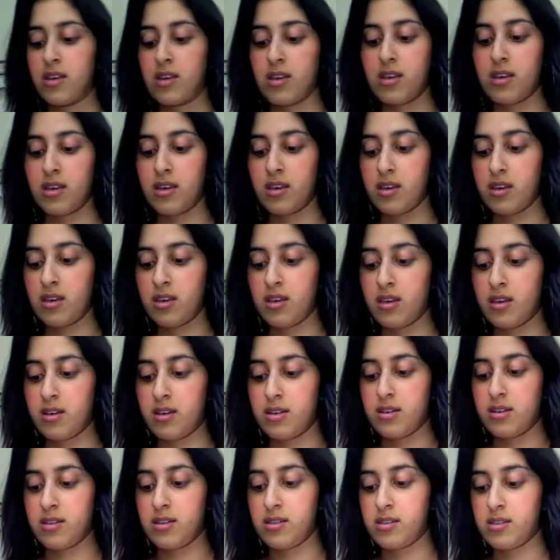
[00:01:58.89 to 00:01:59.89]

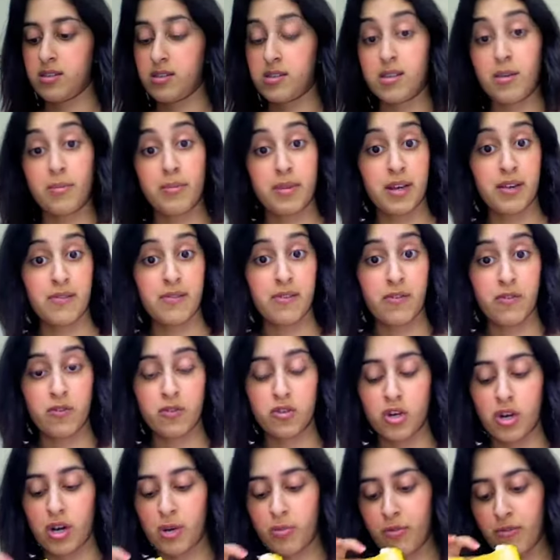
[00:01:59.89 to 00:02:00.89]
is something I've never
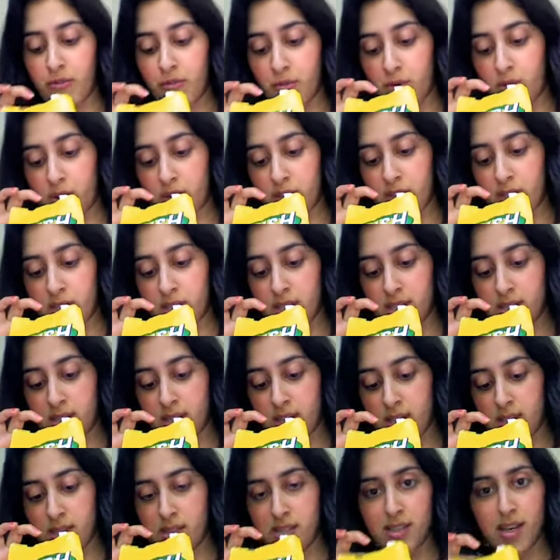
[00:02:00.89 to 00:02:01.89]
tried before. This is
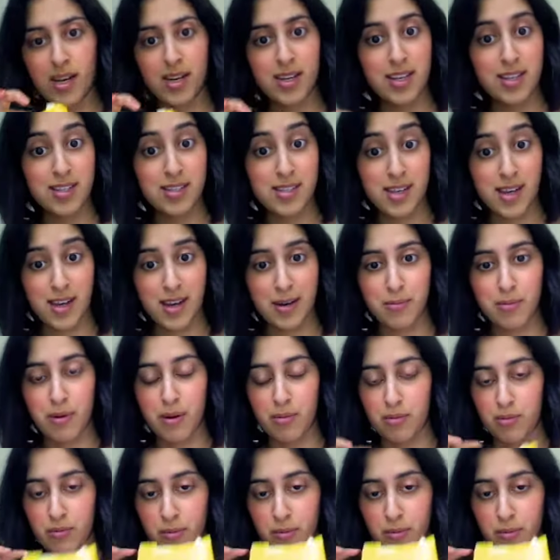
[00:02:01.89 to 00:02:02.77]
the Sunnyside Bubble